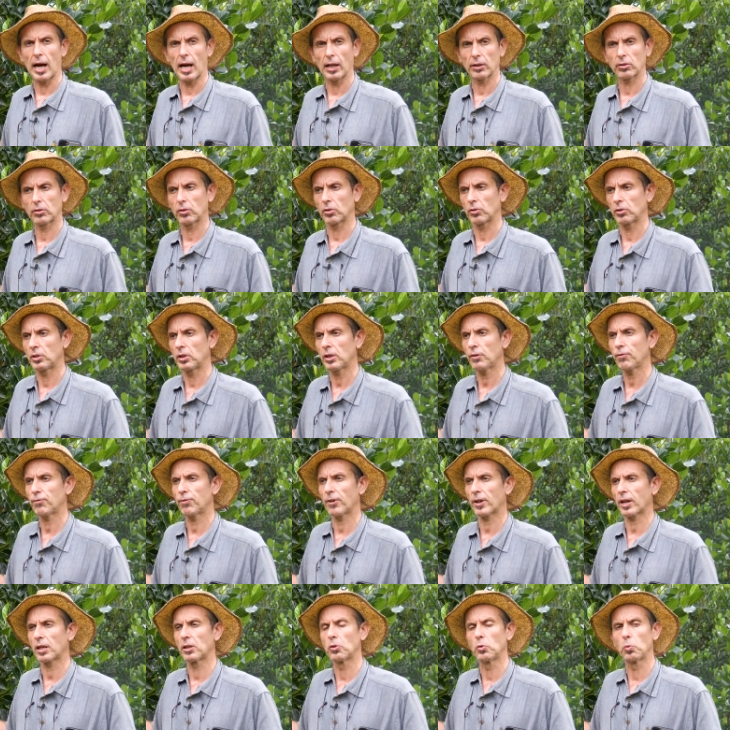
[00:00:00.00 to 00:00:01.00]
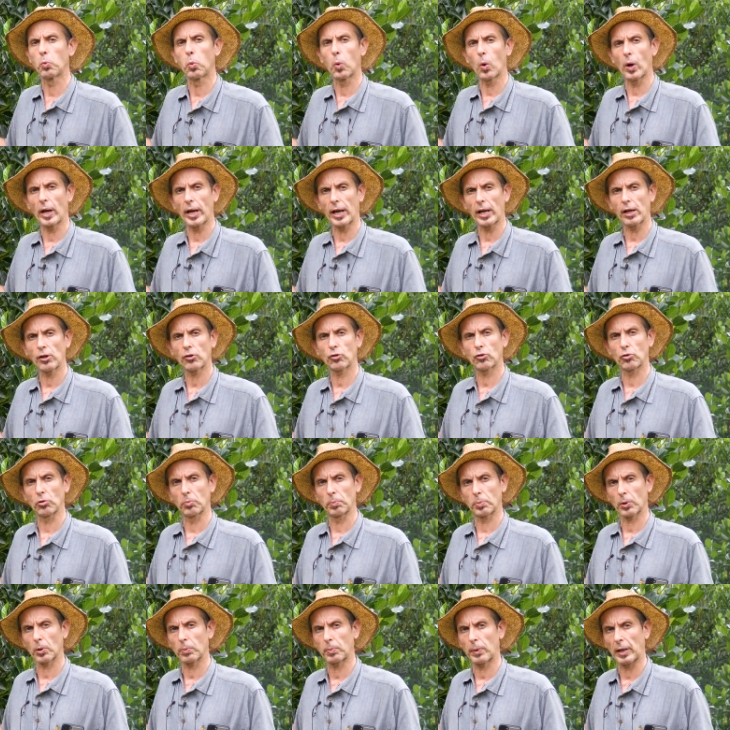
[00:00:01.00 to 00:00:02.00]
at different ways
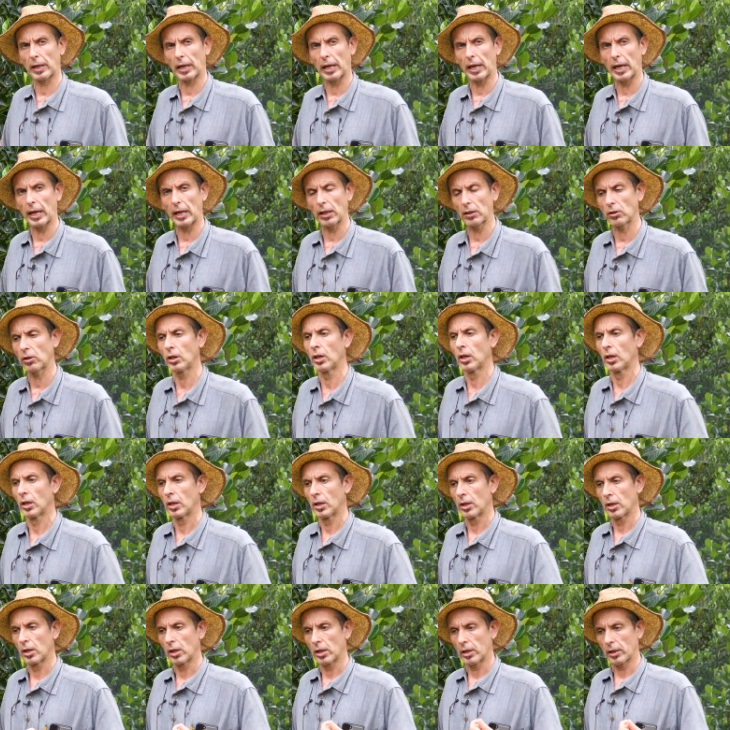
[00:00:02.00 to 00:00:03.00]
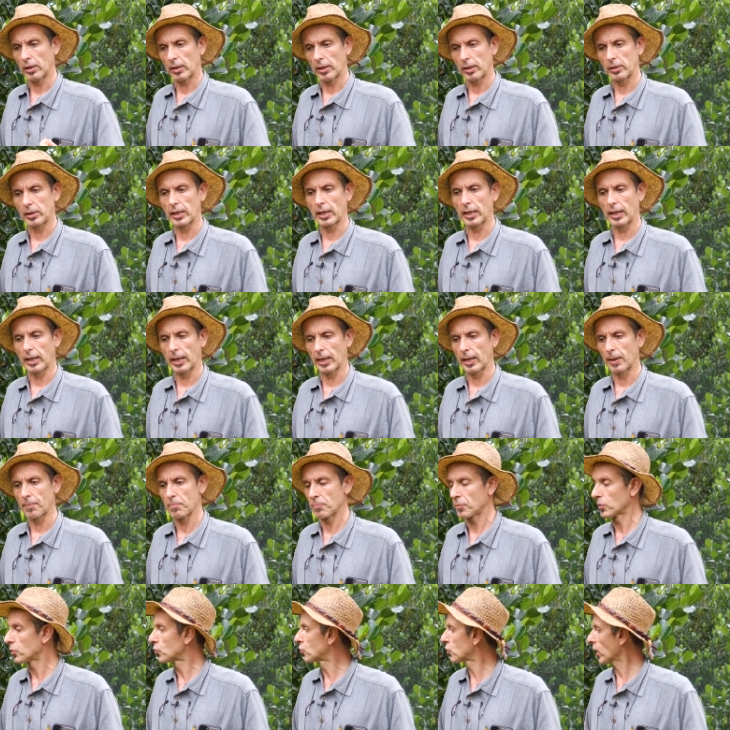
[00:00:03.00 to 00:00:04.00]
to propagate
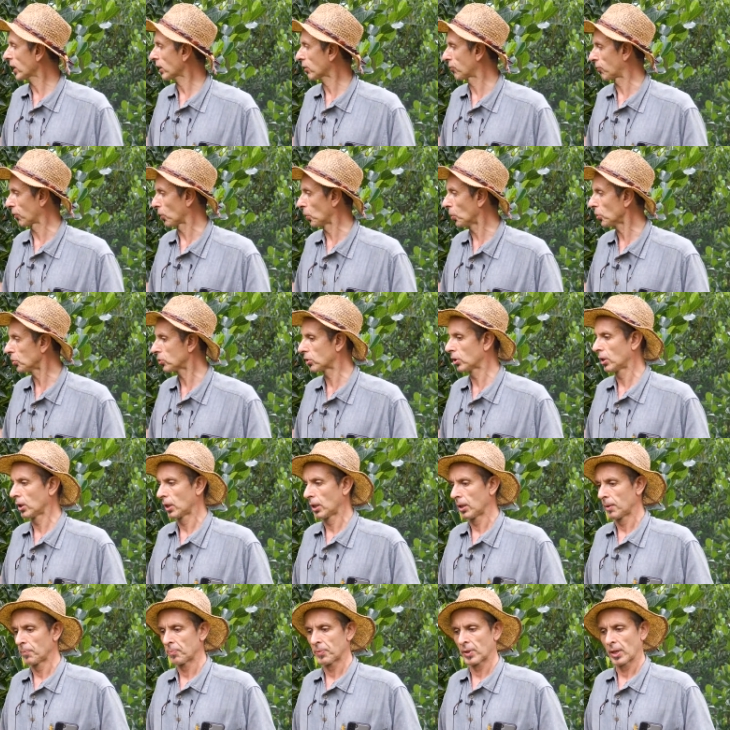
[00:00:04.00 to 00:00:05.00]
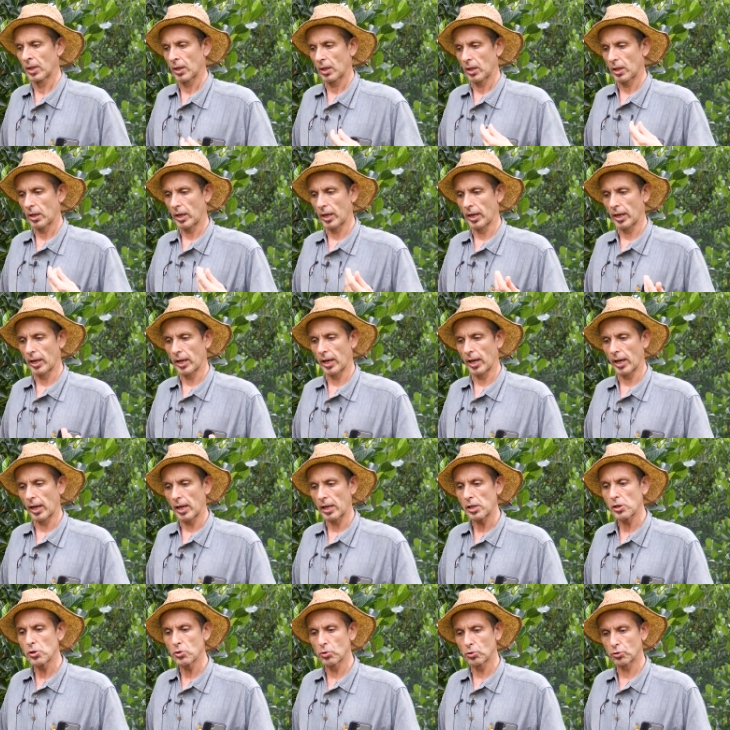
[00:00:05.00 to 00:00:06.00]
the jackfruit uh,
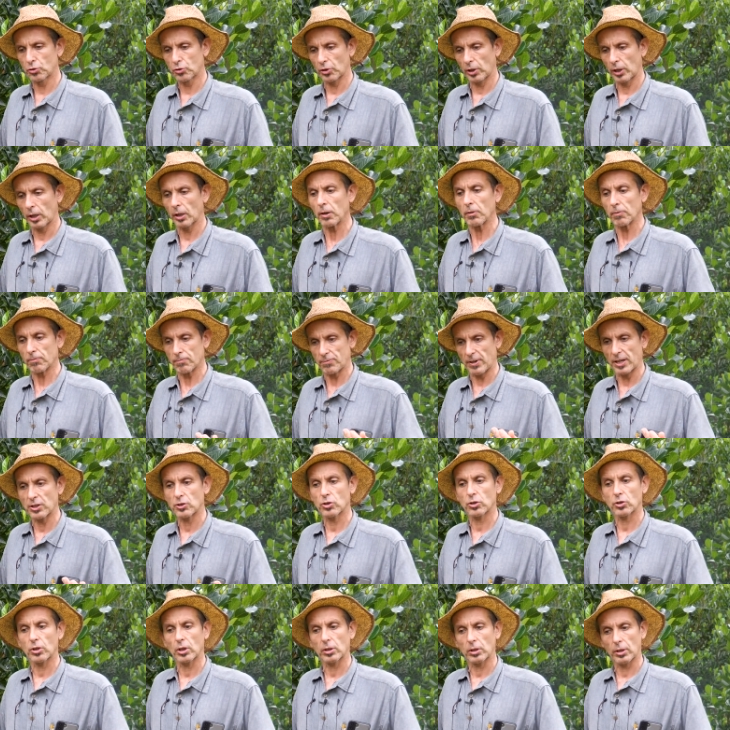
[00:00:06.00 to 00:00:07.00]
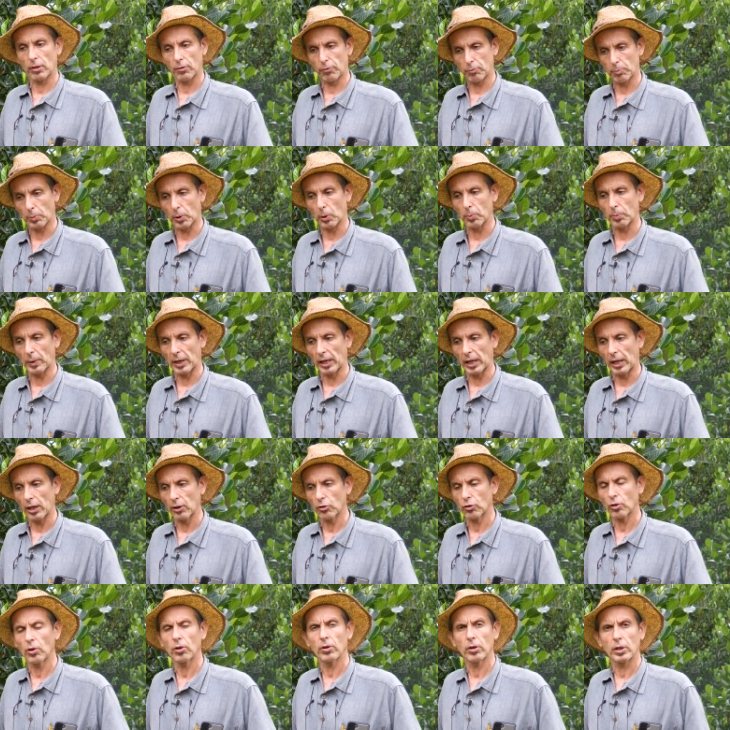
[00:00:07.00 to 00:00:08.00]
using vegetative
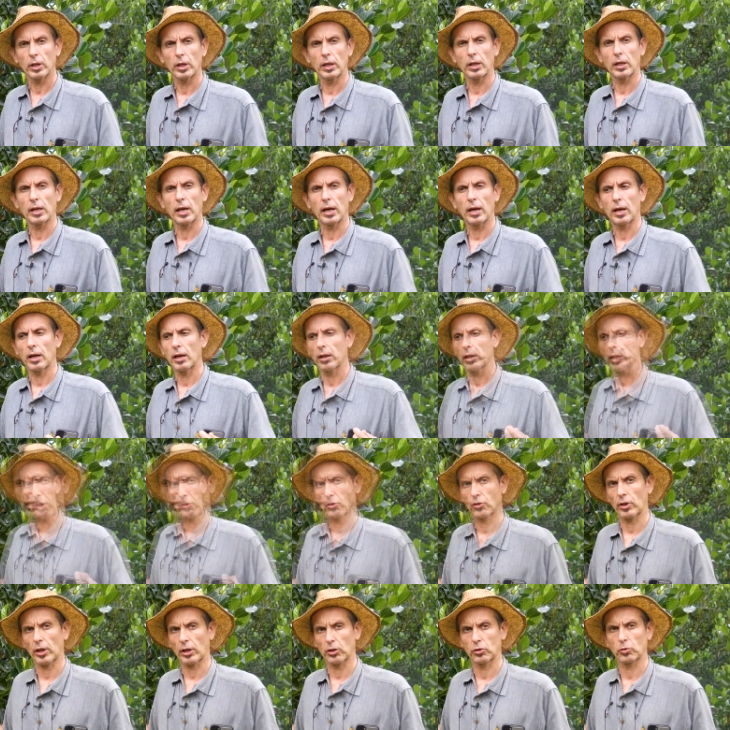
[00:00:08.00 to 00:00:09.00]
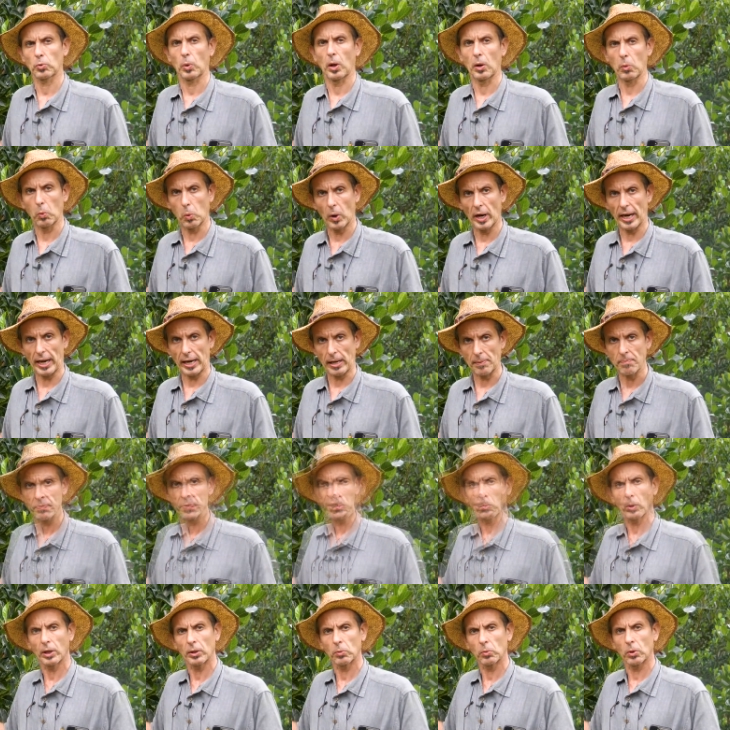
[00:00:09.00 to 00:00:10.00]
propagation in a asexual way.
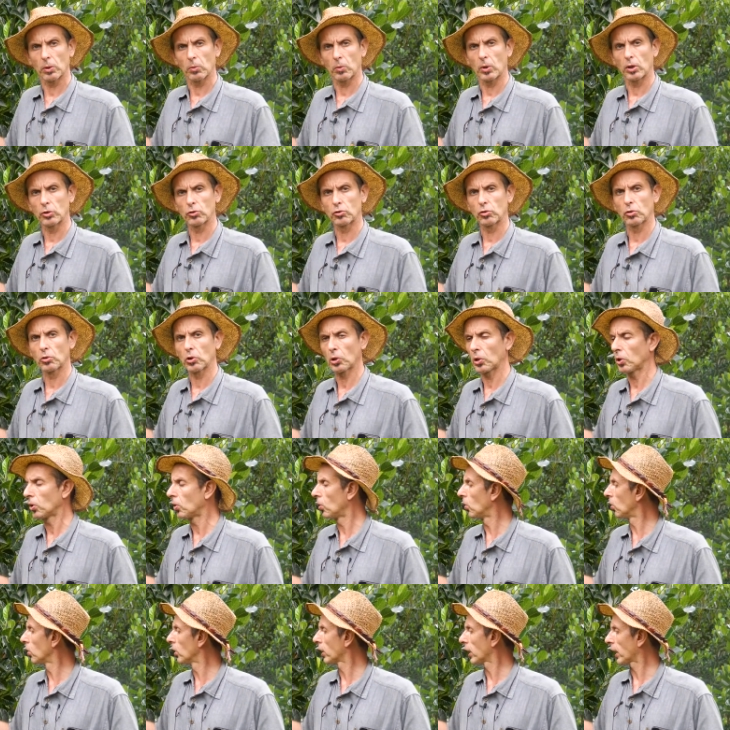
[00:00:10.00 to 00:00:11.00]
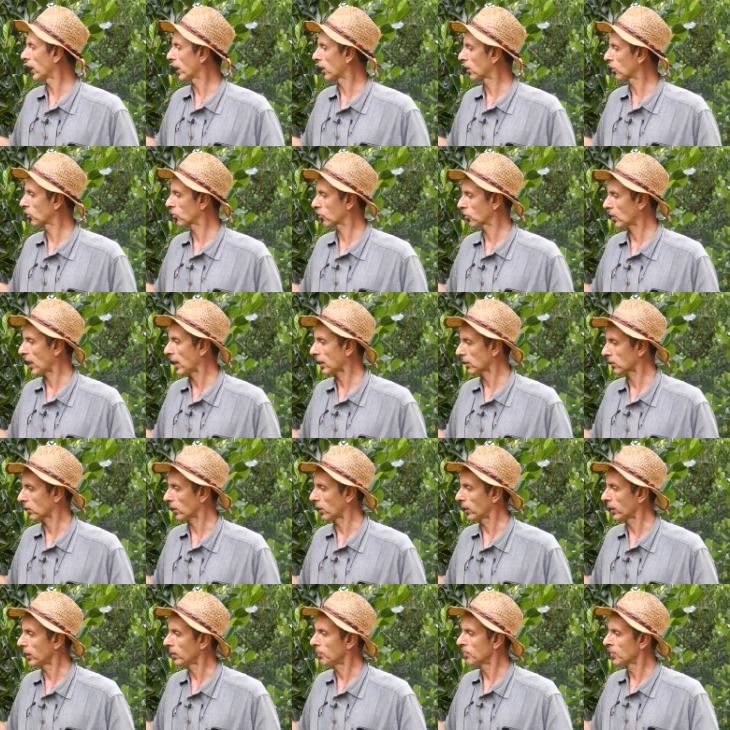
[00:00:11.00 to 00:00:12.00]
When we want to clone
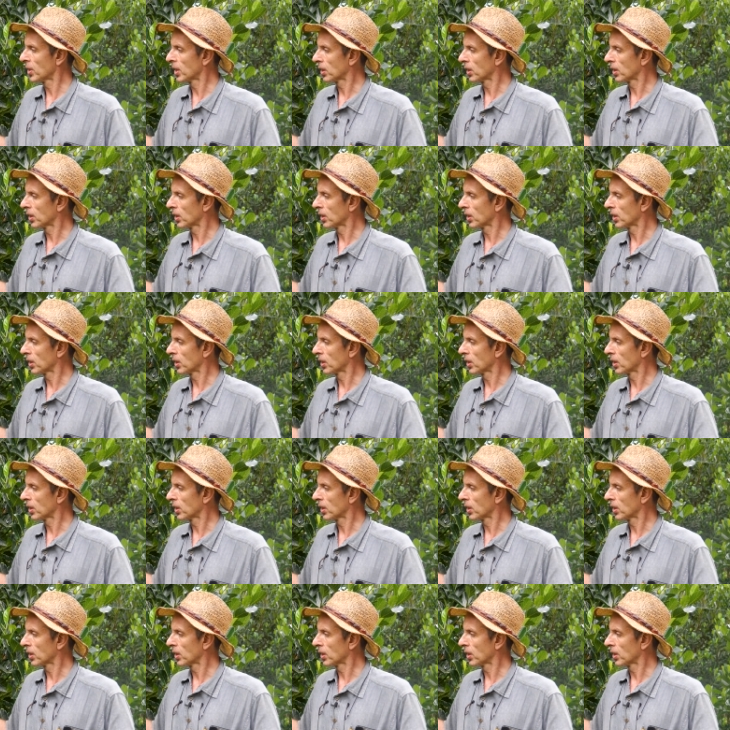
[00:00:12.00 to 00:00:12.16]
exactly